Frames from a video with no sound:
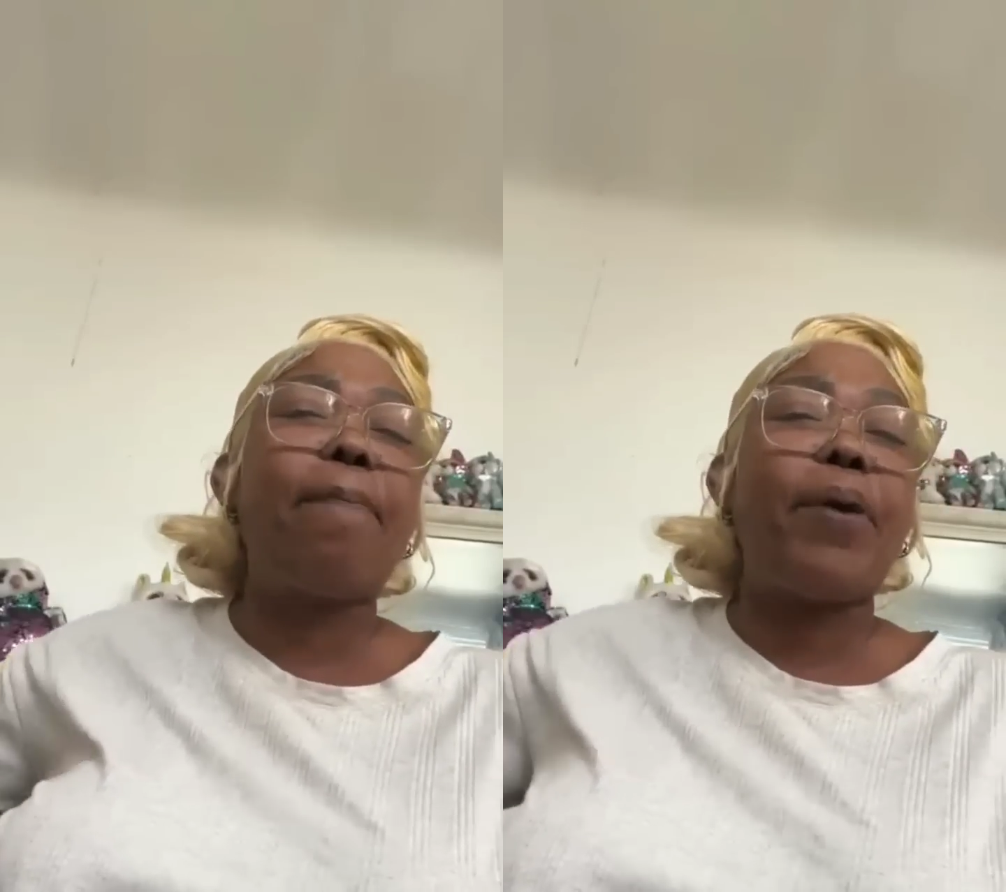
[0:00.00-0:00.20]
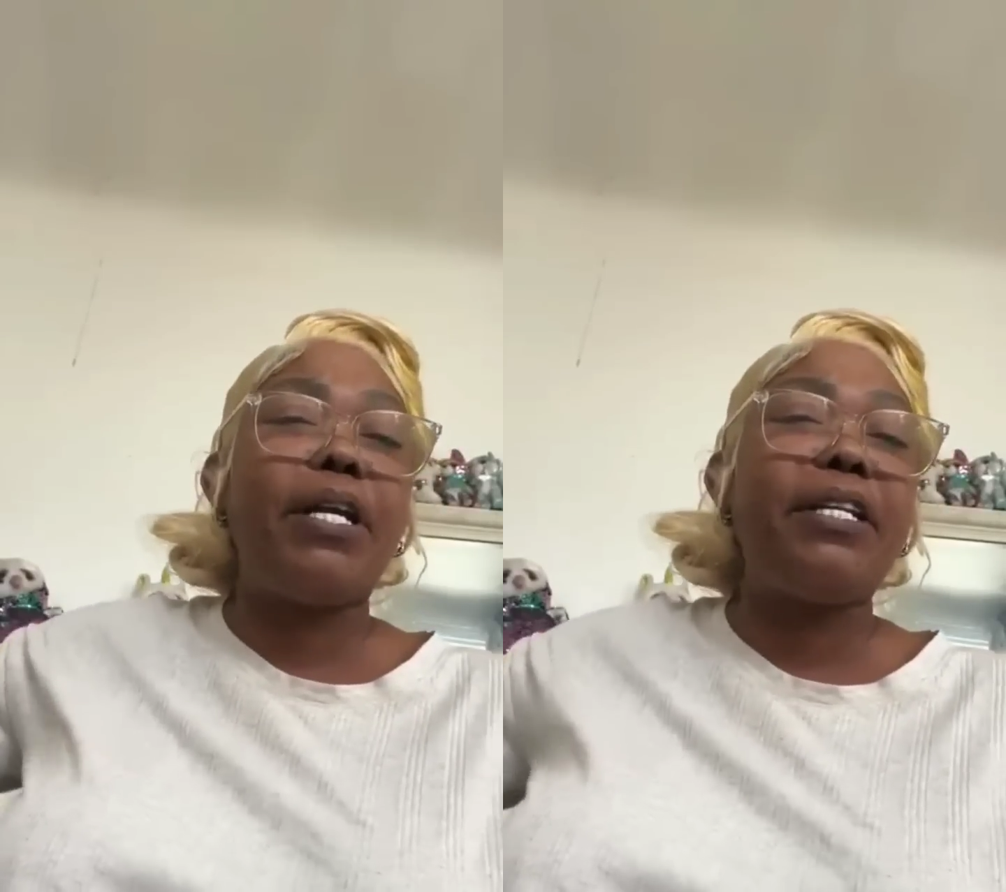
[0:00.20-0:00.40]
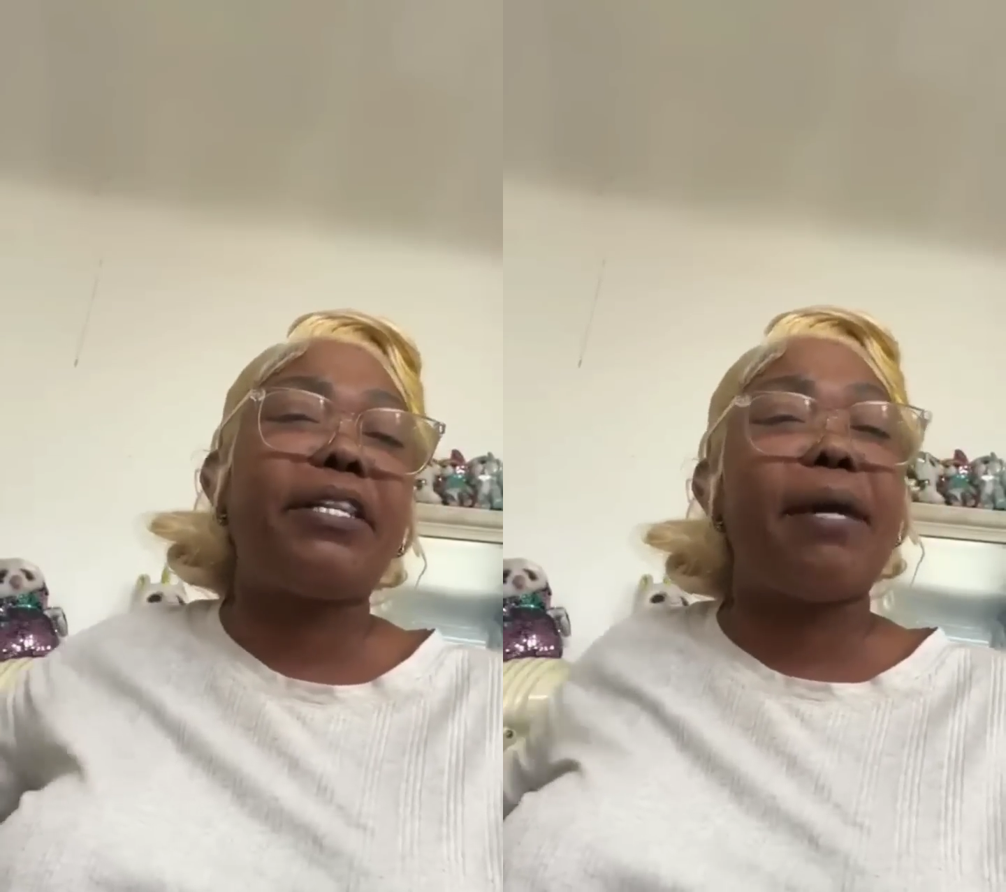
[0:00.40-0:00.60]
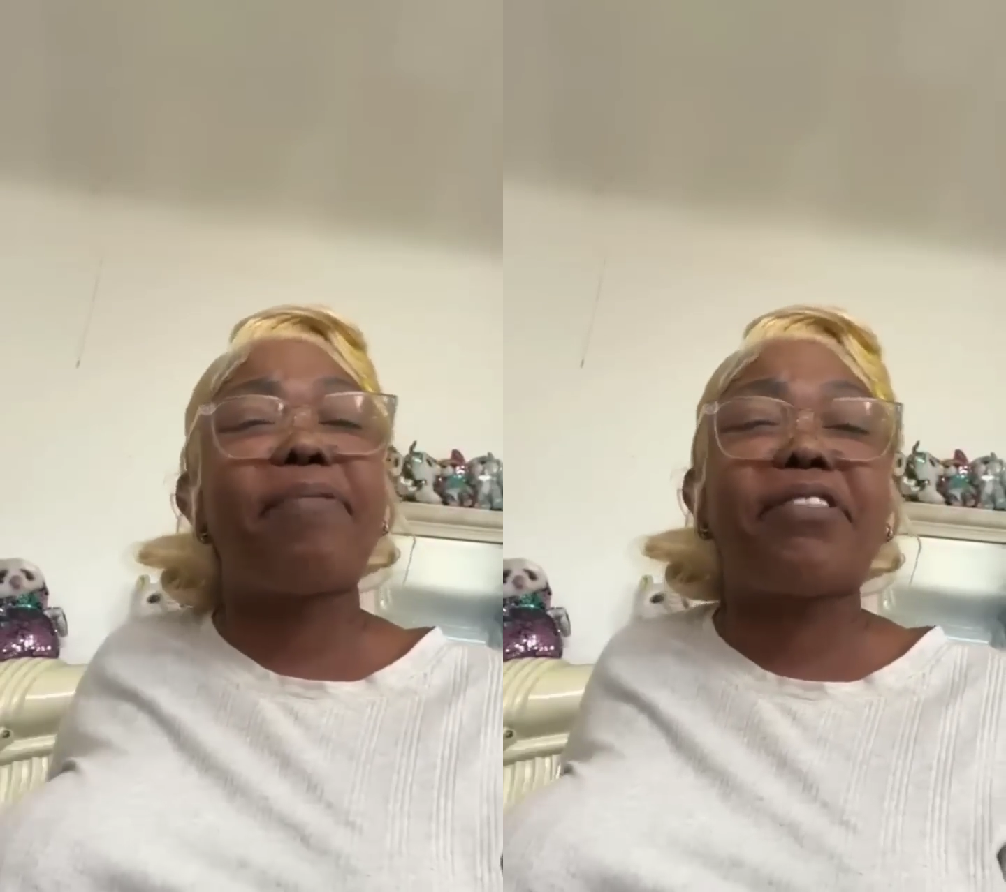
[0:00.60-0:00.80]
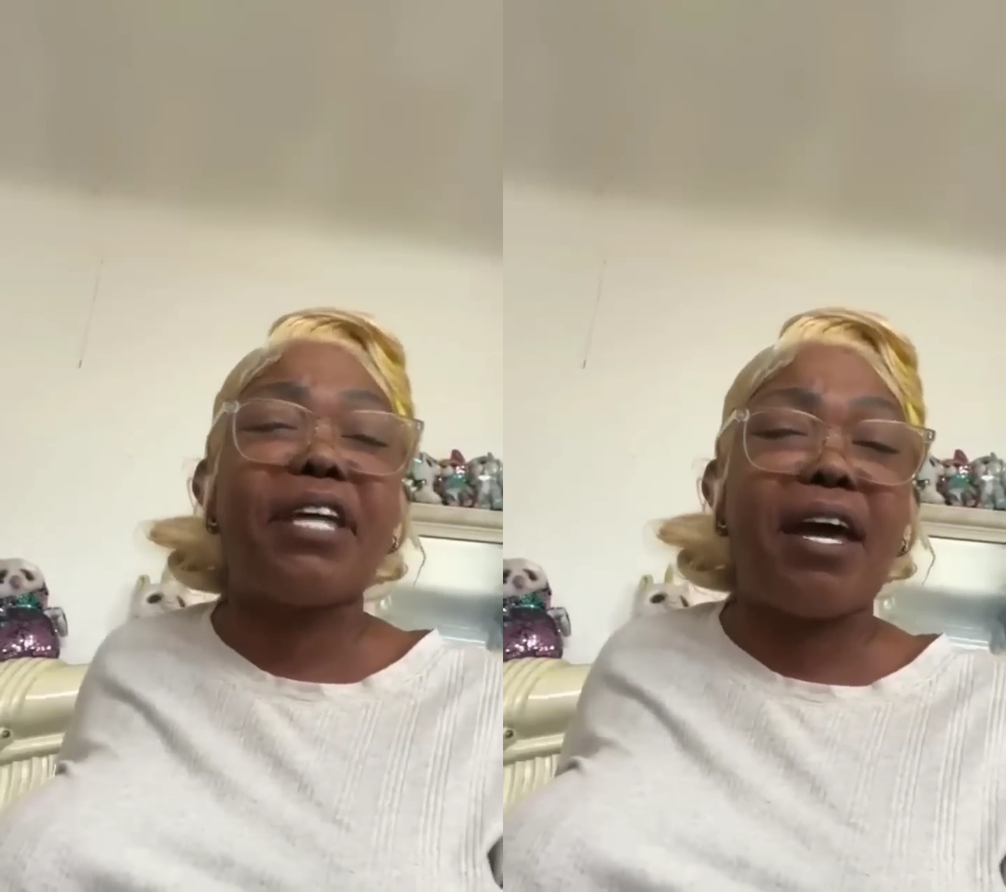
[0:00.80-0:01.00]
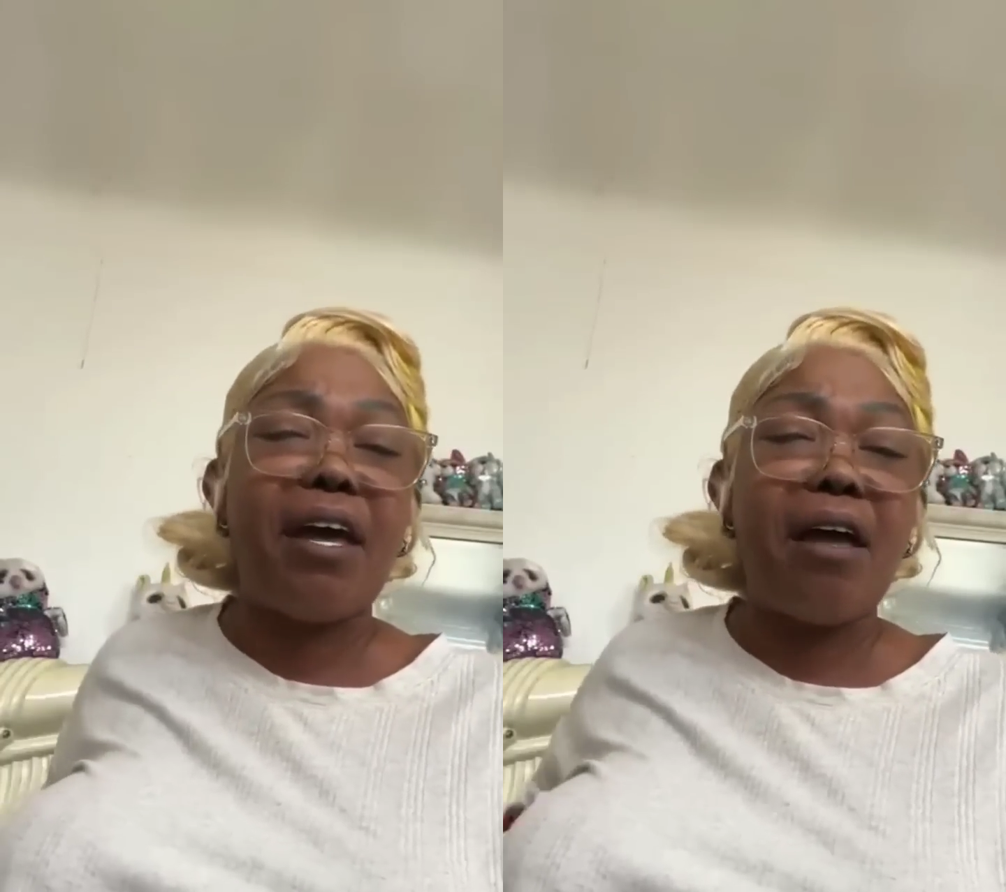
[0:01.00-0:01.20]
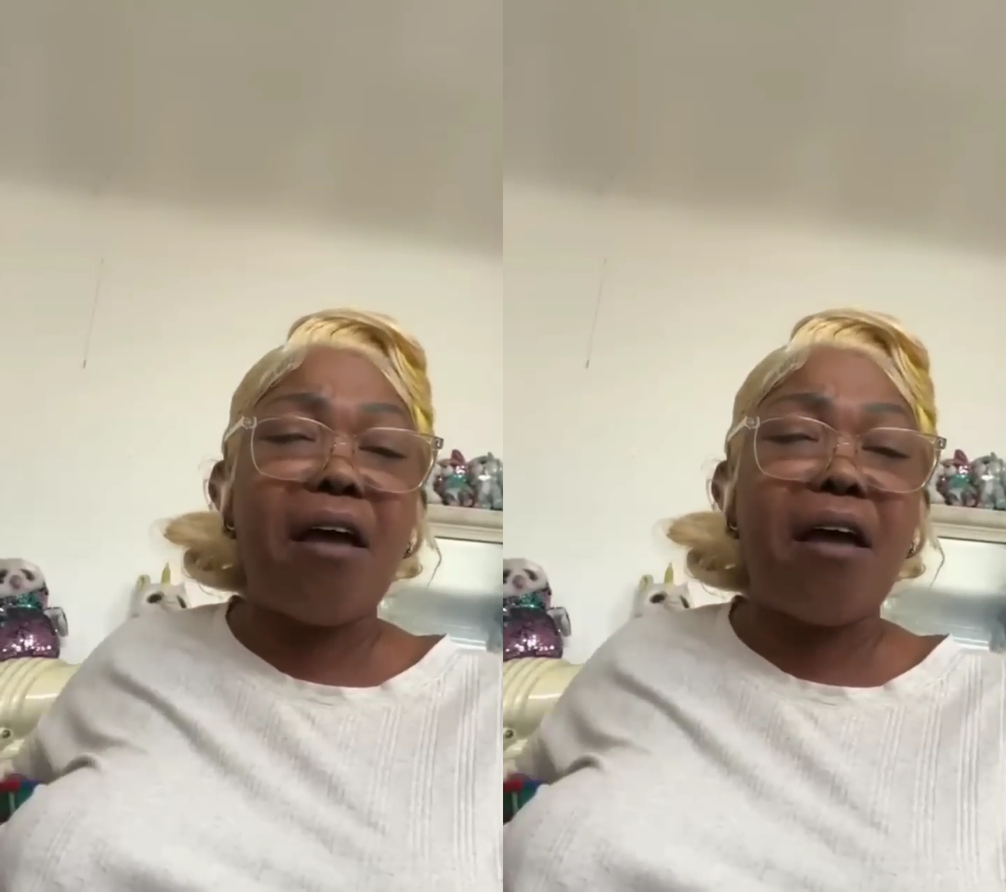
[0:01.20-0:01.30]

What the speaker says: police them say,